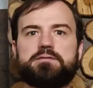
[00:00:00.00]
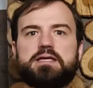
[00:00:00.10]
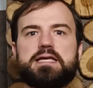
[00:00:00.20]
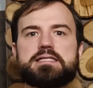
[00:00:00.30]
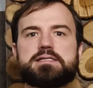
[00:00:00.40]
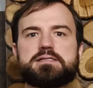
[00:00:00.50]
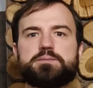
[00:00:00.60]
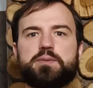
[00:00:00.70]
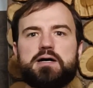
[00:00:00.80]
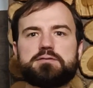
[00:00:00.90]
if the case is
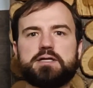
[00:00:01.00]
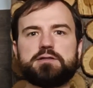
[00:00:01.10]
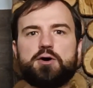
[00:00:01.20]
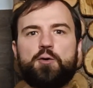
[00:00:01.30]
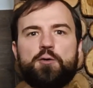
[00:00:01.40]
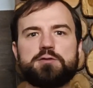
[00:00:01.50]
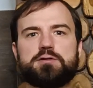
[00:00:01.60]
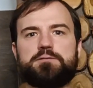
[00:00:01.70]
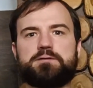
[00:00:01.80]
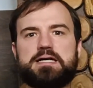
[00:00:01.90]
about an
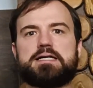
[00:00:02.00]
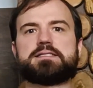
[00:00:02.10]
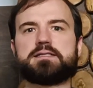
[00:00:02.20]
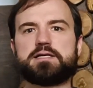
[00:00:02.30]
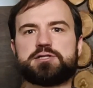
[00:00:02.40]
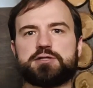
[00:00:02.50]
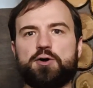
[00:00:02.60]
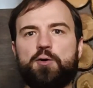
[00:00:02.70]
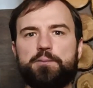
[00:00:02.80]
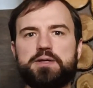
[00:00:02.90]
owner of a gas
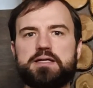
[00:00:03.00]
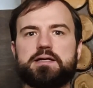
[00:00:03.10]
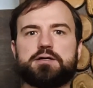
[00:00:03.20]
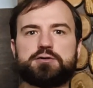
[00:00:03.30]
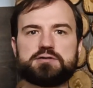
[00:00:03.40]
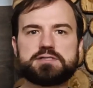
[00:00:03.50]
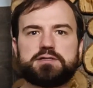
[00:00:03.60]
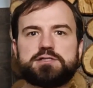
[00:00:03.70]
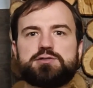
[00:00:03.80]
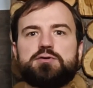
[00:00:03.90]
station opening a
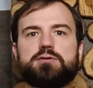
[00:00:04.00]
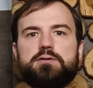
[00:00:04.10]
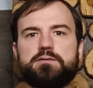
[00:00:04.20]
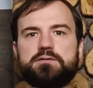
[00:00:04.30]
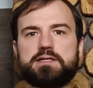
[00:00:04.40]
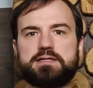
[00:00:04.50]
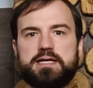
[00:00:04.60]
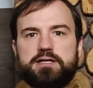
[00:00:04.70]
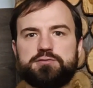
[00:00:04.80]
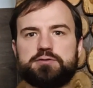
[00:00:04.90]
grocery store on the
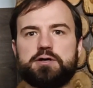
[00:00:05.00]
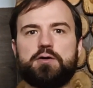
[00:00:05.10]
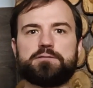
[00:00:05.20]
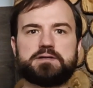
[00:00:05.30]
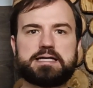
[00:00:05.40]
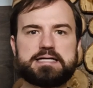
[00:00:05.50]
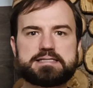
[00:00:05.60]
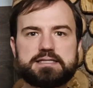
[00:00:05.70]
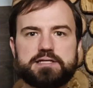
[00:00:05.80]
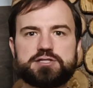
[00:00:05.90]
territory of the
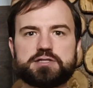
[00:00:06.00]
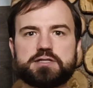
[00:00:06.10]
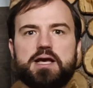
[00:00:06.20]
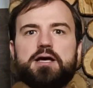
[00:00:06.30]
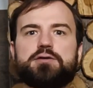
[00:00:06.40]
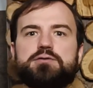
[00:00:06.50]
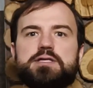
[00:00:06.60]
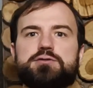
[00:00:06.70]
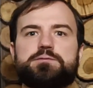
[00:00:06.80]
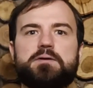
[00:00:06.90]
gas station, you
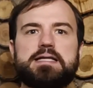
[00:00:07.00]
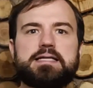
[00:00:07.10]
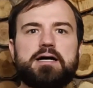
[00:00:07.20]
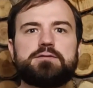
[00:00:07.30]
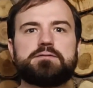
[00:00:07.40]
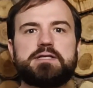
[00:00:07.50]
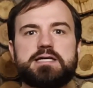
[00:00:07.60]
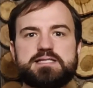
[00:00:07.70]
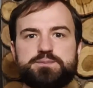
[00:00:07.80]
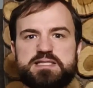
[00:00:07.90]
need to find out
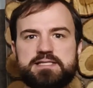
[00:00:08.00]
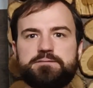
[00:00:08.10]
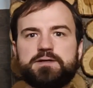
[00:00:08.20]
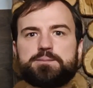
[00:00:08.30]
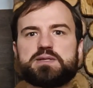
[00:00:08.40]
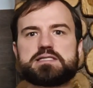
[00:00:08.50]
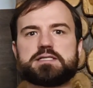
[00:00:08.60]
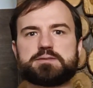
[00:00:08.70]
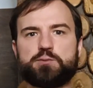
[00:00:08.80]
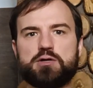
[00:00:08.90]
the specific
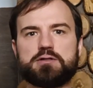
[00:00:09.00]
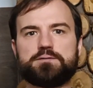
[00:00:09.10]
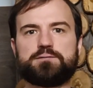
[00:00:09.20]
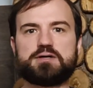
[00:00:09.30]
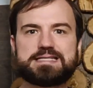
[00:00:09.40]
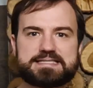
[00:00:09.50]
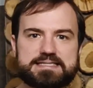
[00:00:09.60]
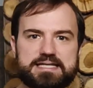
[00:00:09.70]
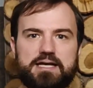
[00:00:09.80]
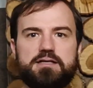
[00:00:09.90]
business model for
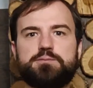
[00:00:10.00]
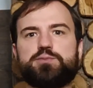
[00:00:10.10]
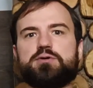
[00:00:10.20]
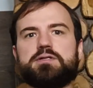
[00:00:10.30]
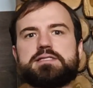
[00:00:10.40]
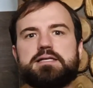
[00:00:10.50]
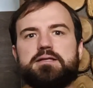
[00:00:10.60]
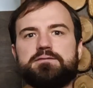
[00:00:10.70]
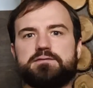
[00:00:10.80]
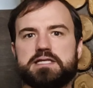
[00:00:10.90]
selling products
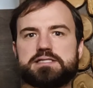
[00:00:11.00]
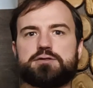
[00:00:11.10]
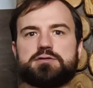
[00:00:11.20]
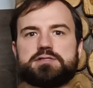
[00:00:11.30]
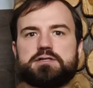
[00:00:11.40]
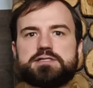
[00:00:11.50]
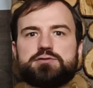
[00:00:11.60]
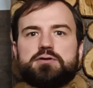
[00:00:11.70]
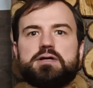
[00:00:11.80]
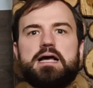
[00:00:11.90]
in this grocery
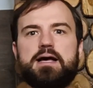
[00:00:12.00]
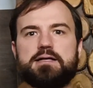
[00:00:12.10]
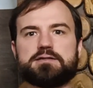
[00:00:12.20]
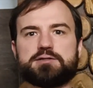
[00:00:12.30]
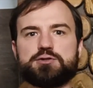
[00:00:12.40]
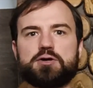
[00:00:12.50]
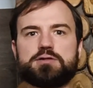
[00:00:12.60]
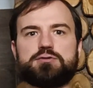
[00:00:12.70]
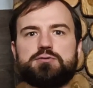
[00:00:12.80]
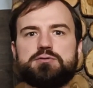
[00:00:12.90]
store and
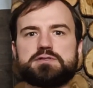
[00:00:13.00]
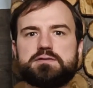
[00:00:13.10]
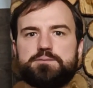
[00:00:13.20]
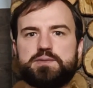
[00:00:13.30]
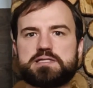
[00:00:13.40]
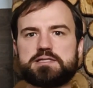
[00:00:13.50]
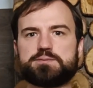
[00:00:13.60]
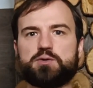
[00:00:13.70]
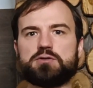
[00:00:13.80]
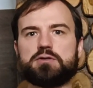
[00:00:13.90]
not to use the
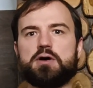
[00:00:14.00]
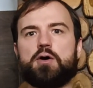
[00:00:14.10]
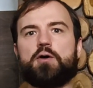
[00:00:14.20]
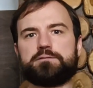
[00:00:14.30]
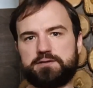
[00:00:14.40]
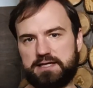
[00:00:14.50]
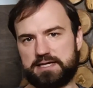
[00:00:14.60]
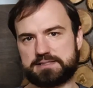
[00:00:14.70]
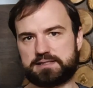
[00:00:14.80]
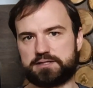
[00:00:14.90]
business model of the
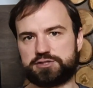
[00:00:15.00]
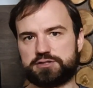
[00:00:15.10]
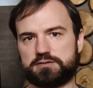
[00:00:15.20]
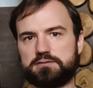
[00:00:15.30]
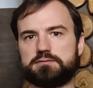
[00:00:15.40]
gas station.